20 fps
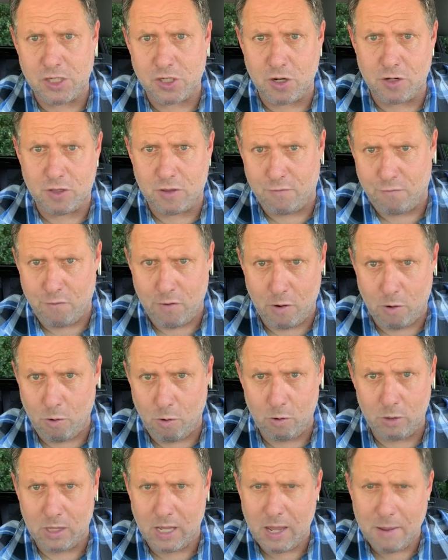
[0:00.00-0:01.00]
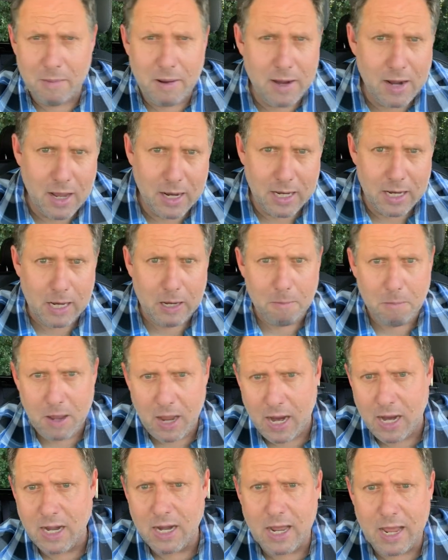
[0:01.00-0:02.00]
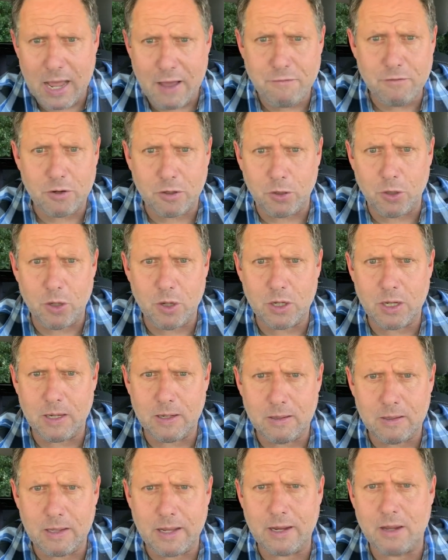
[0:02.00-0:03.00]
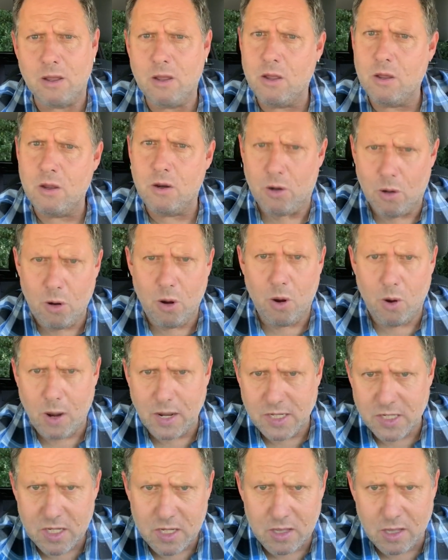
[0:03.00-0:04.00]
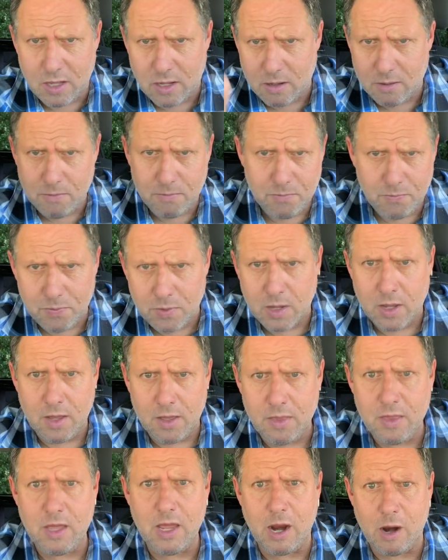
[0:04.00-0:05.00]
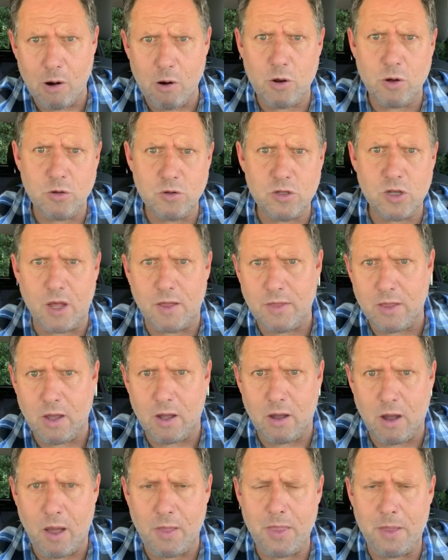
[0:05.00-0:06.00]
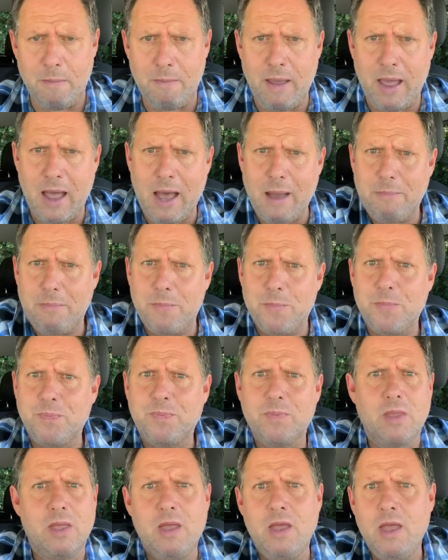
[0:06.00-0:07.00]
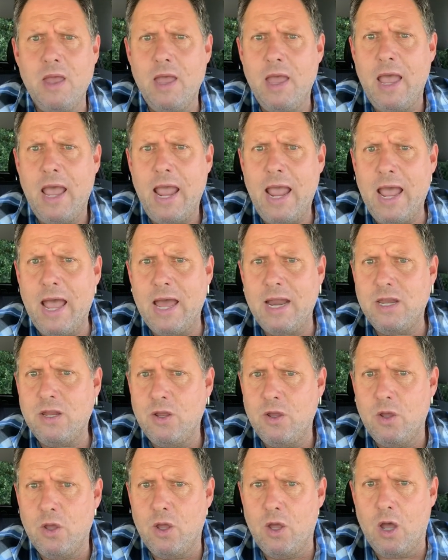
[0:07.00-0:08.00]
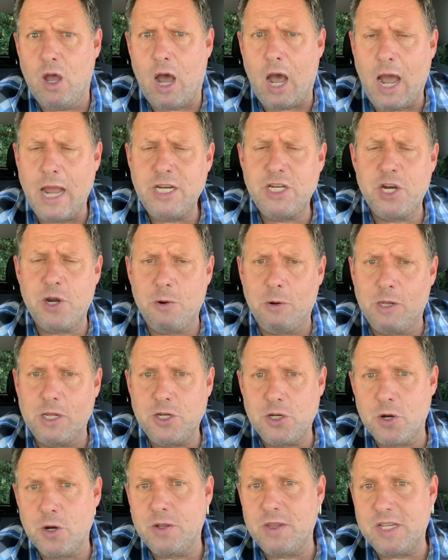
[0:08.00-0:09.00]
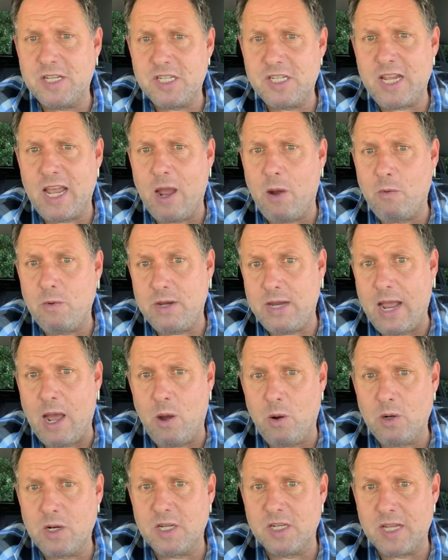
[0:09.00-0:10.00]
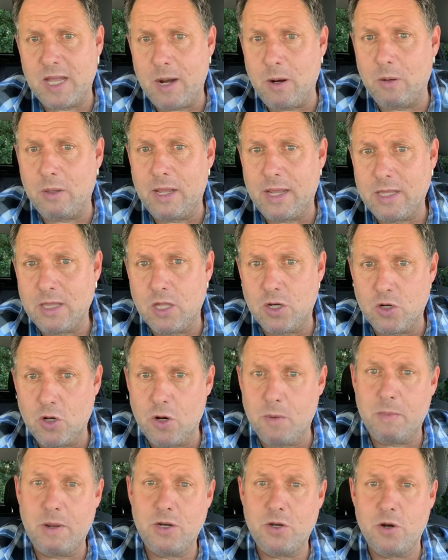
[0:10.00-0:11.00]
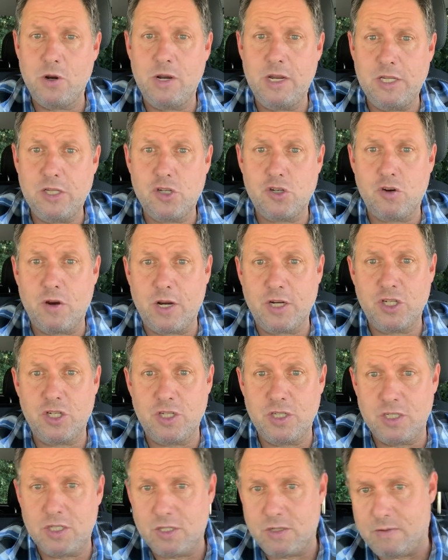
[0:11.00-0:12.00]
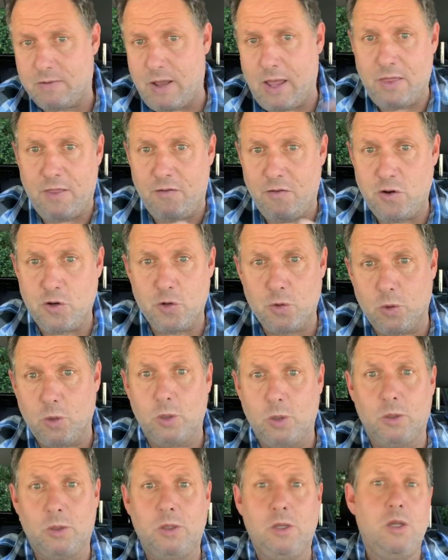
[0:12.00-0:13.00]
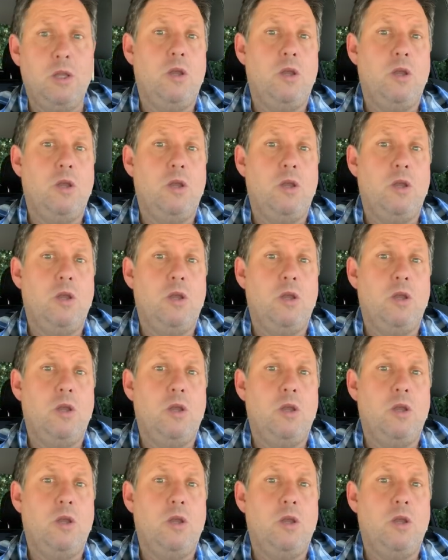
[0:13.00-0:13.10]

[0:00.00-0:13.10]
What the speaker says: start the fare early? Am I not getting paid? And I have to look and like, no, I see the arrows on the map. And I generally turn the sound down because I don't like the turn-by-turn instructions and the visual